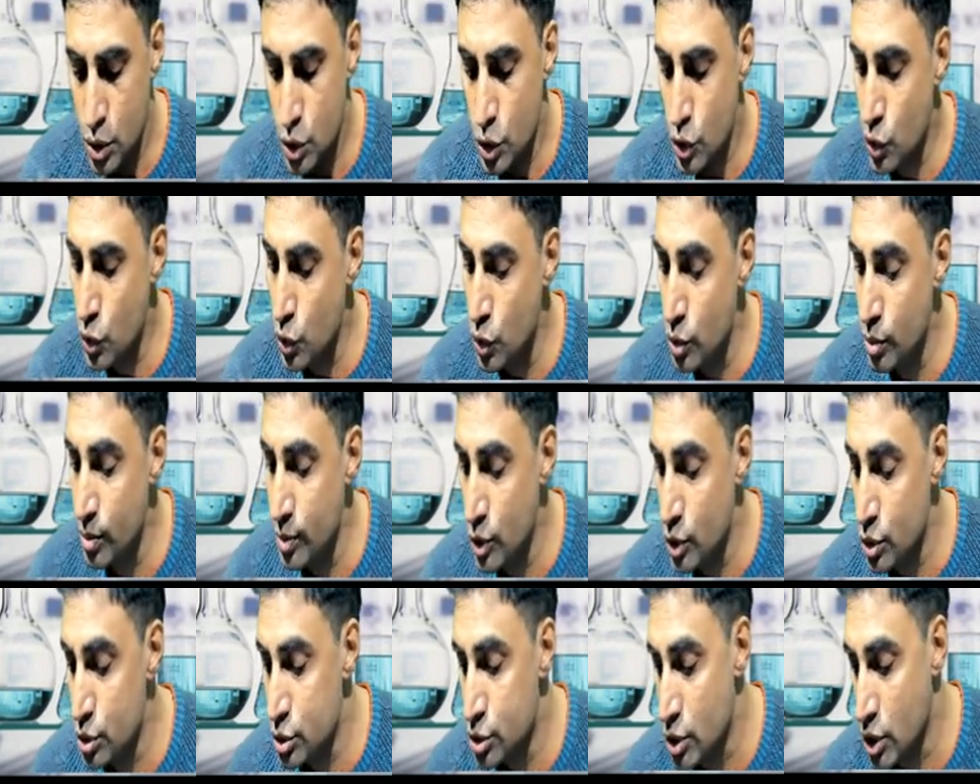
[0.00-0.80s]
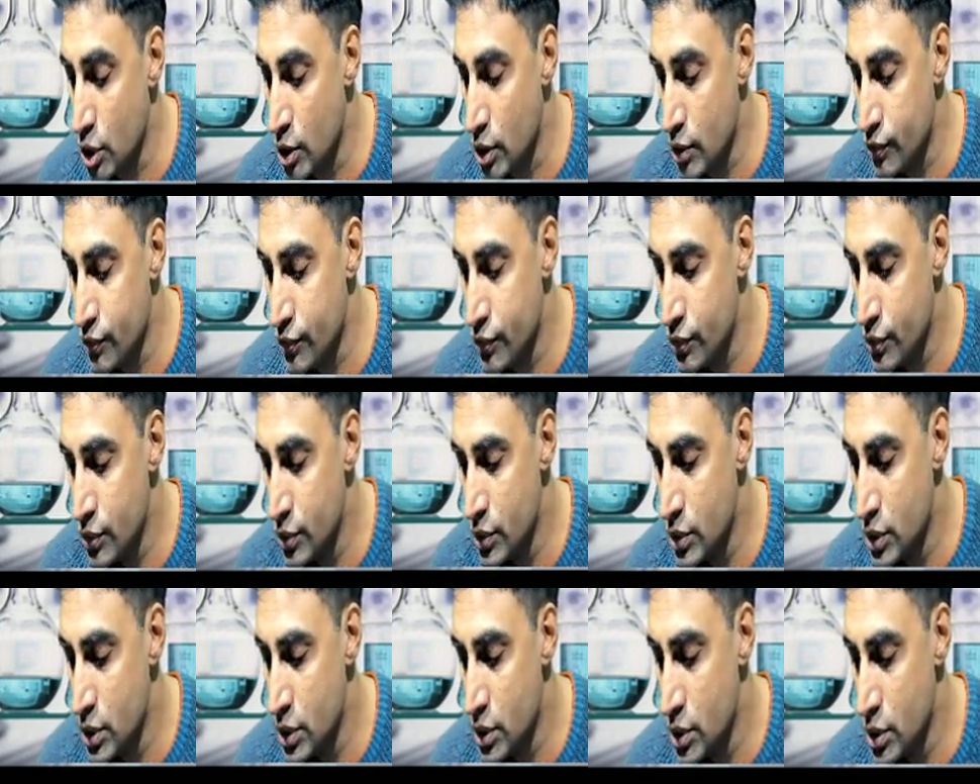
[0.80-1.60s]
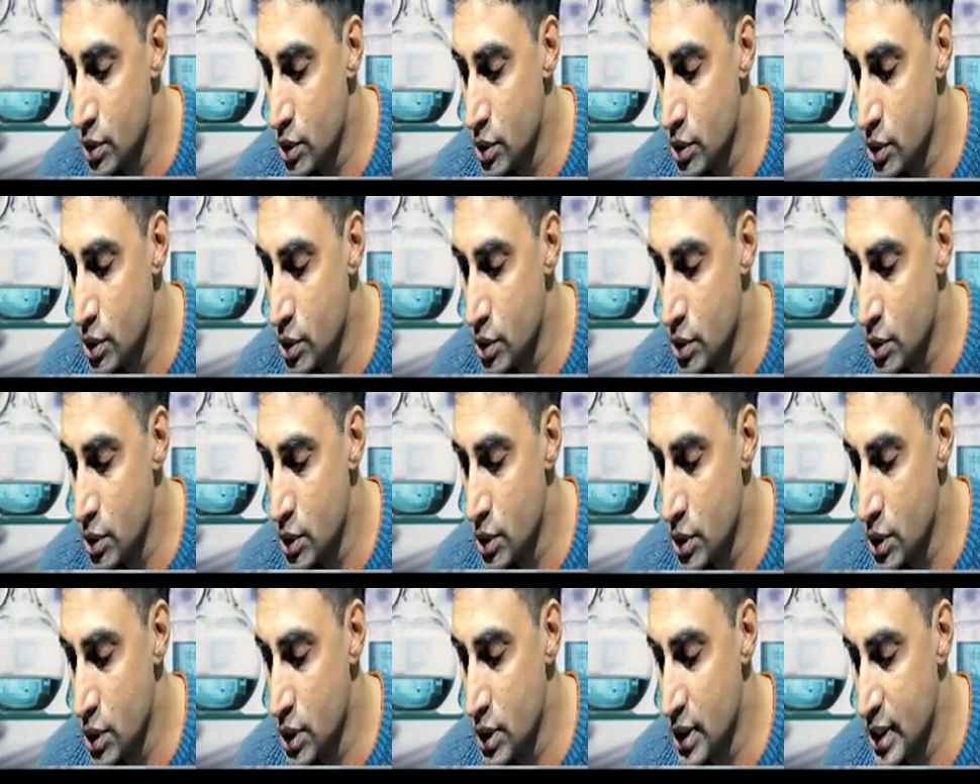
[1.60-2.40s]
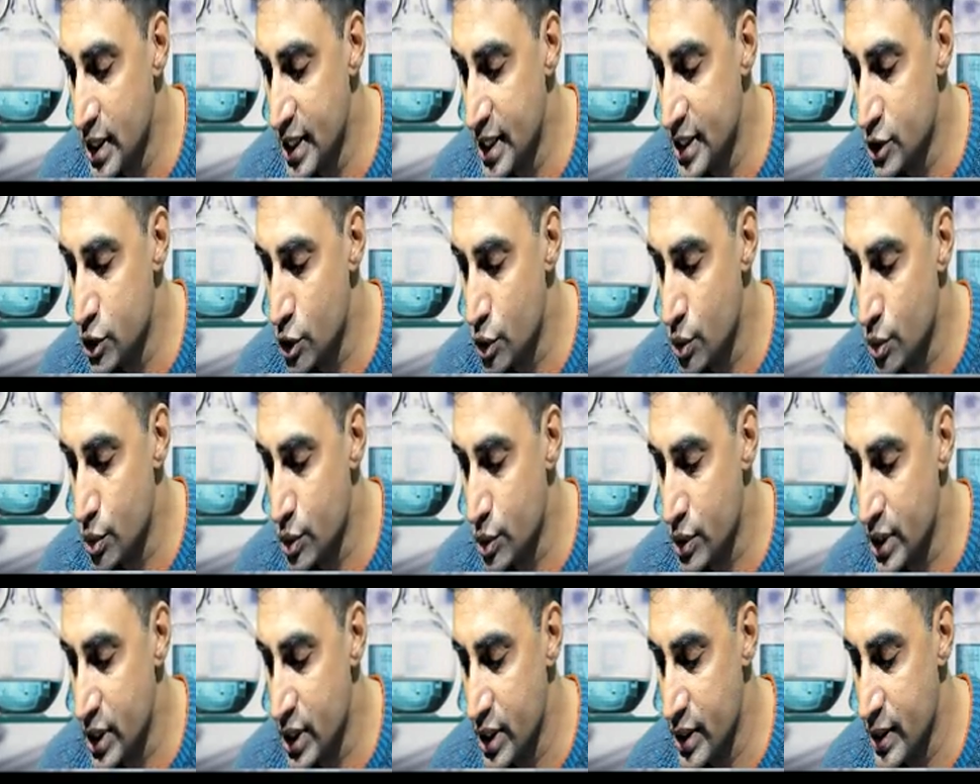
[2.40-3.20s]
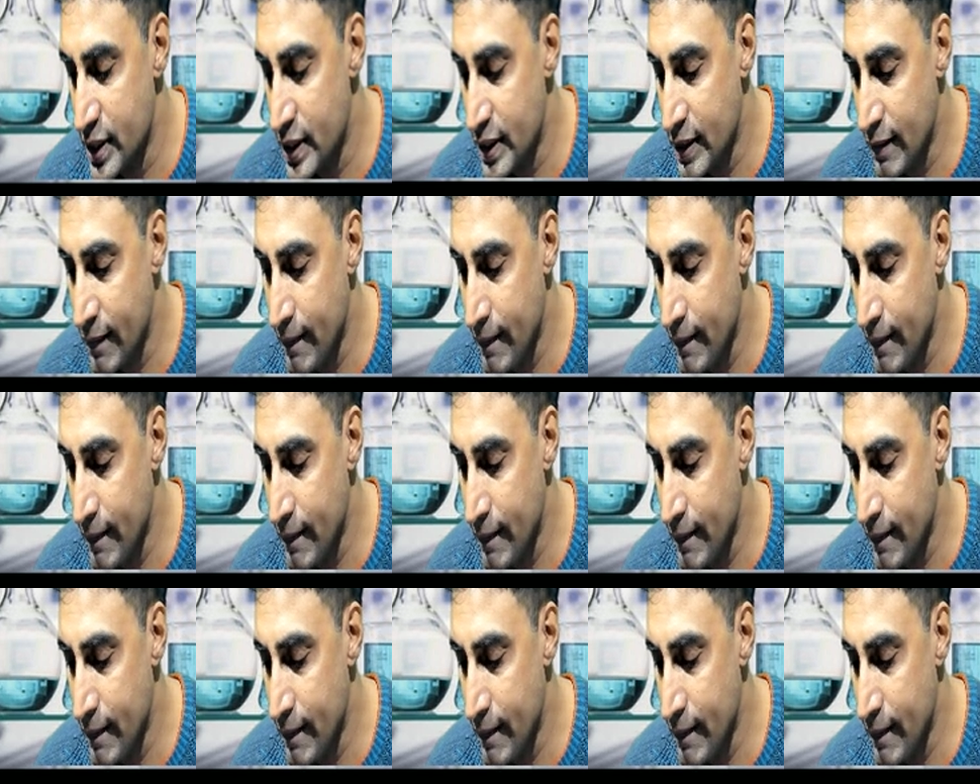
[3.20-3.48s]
2 moles of HNO3.